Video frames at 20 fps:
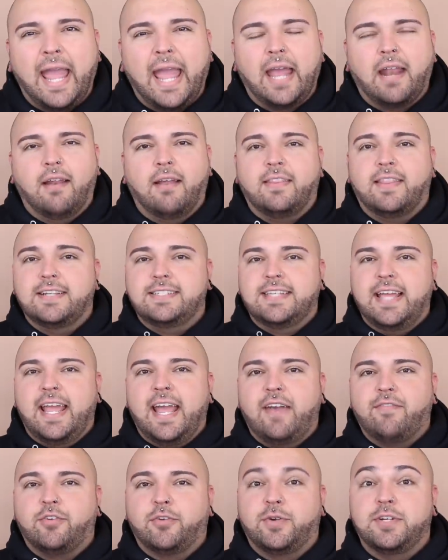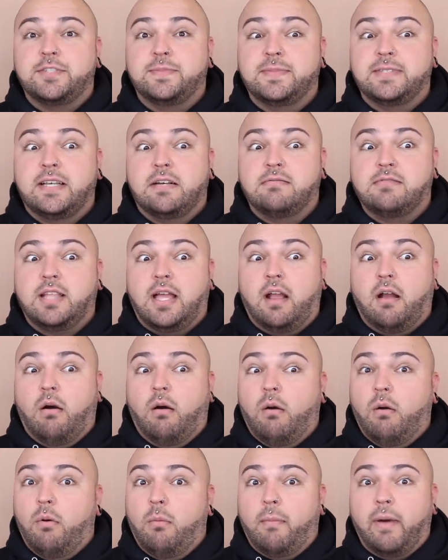And the day after Christmas, I was like,
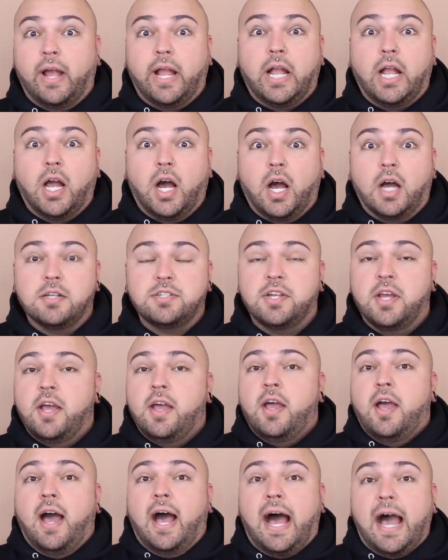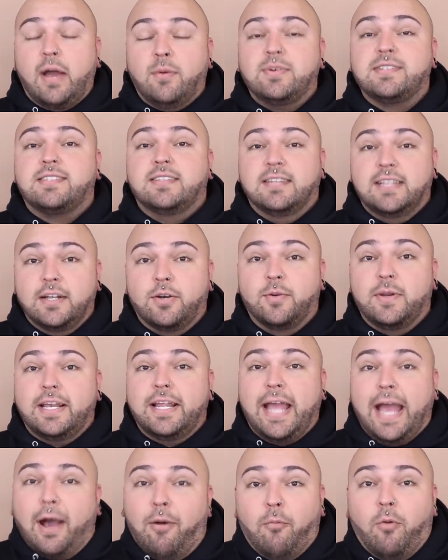oh my gosh. I was
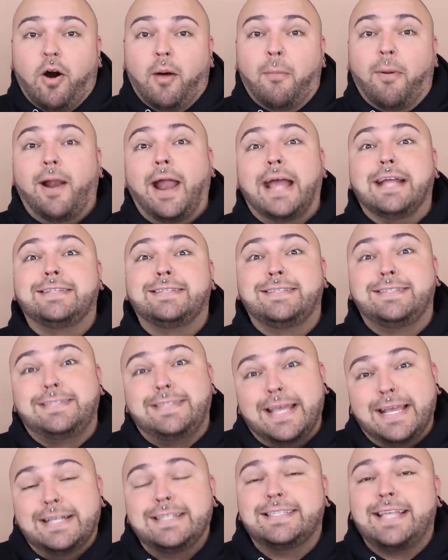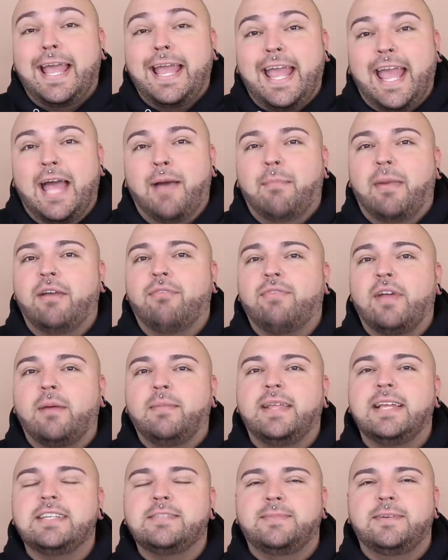literally at Walmart at 6 a.m. My
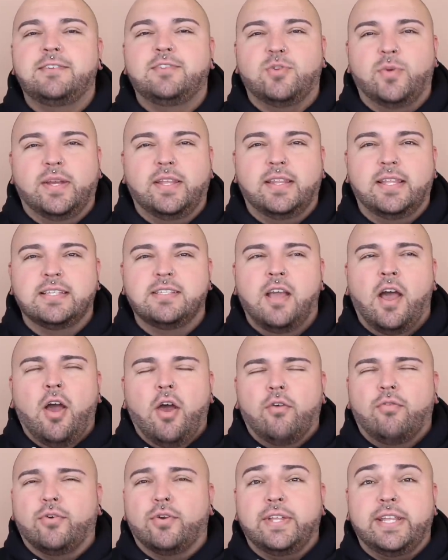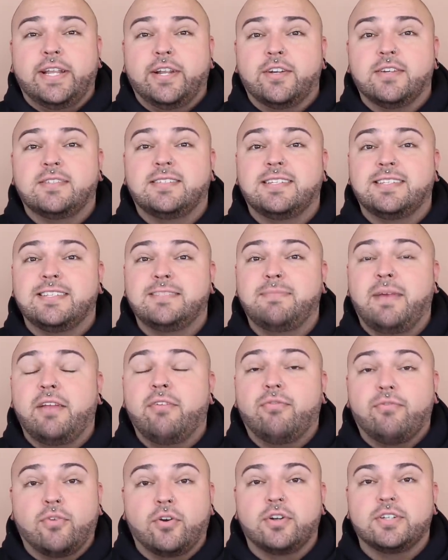family has been doing this for years. This is my
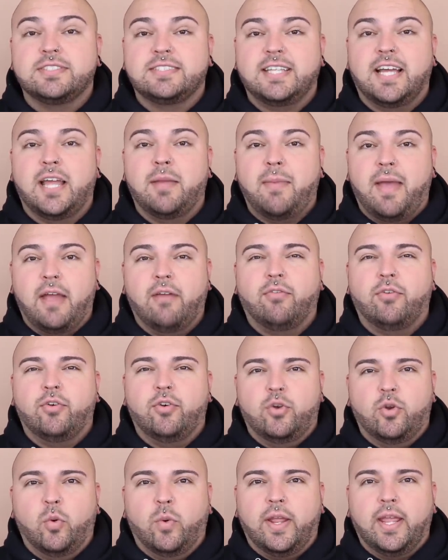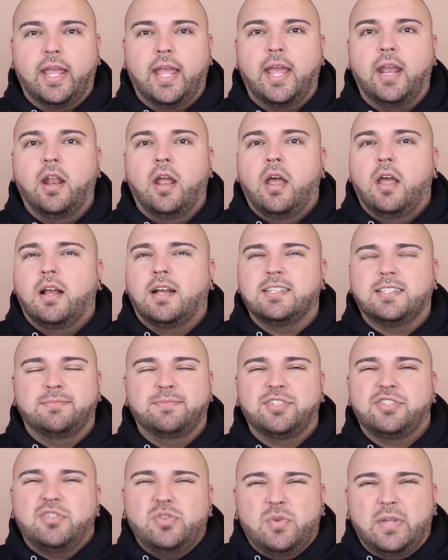first time ever doing it because I'm
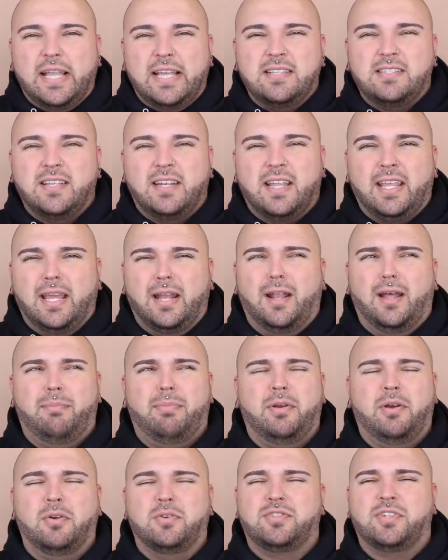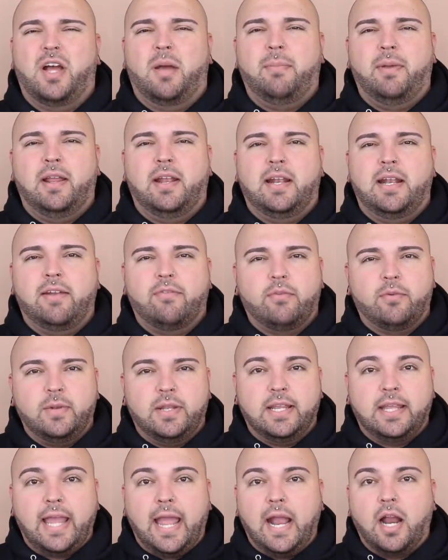just too lazy to get up and go shopping and I never
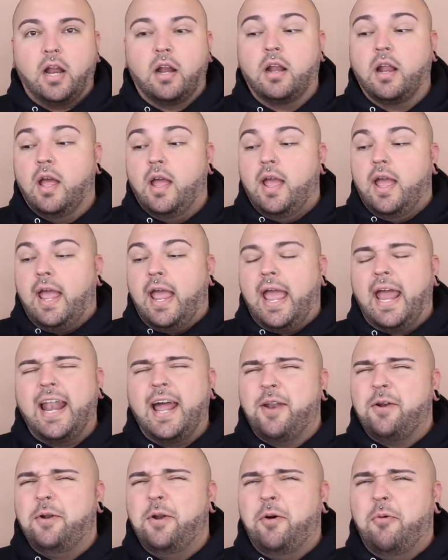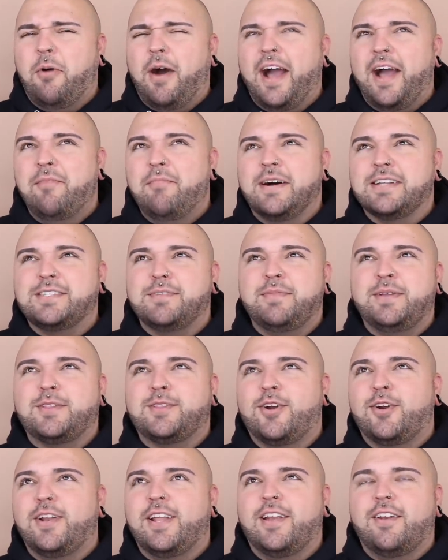really cared. And I don't know why I'm about to be
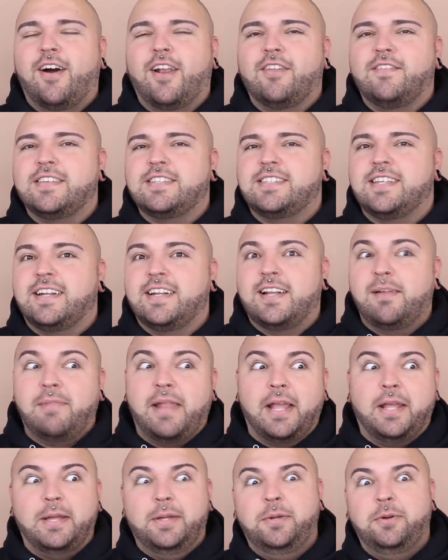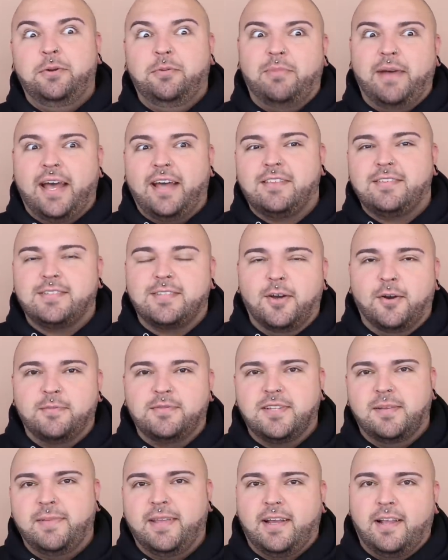30 and all of a sudden I'm like, ooh, bath
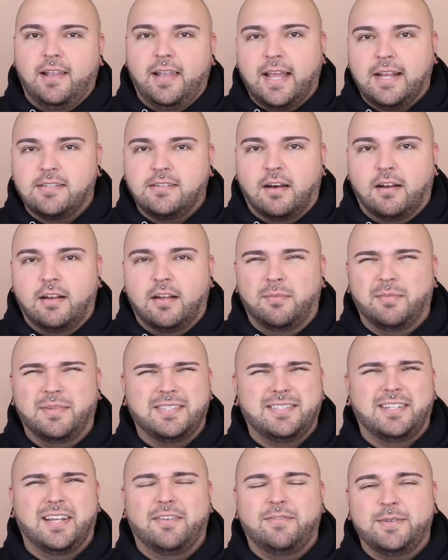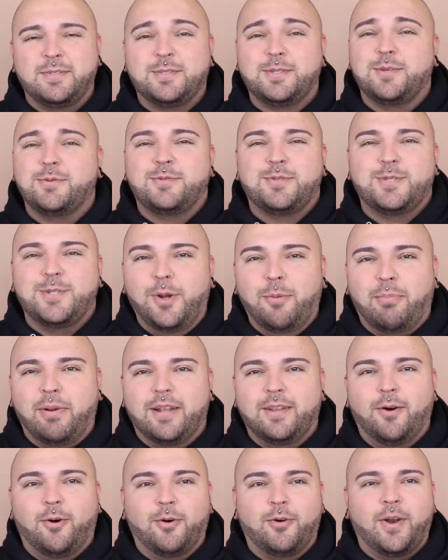soaps, let me collect on them and stuff. It's so
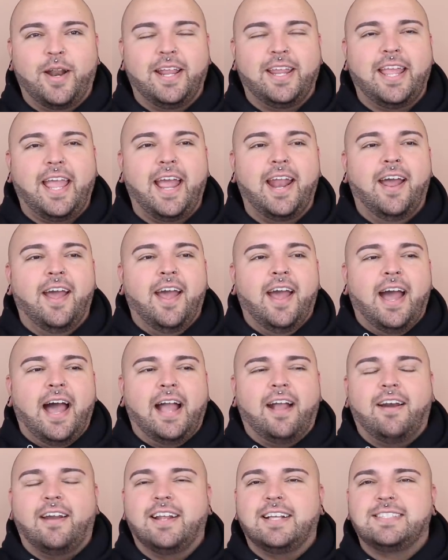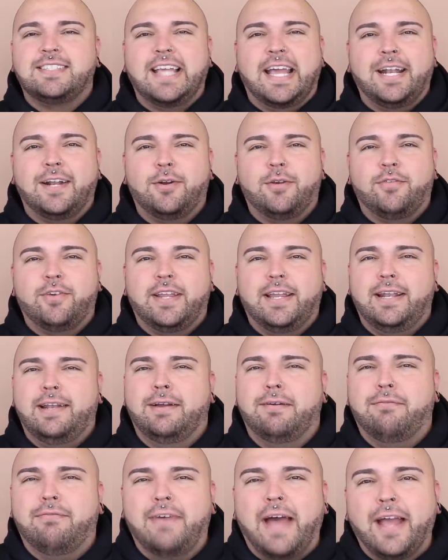stupid. The older I get, I got excited over getting
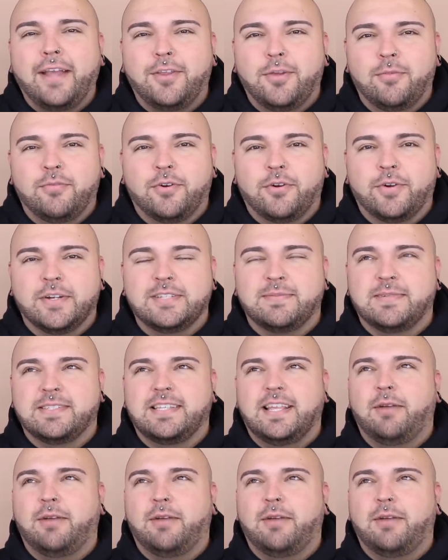a vacuum for Christmas.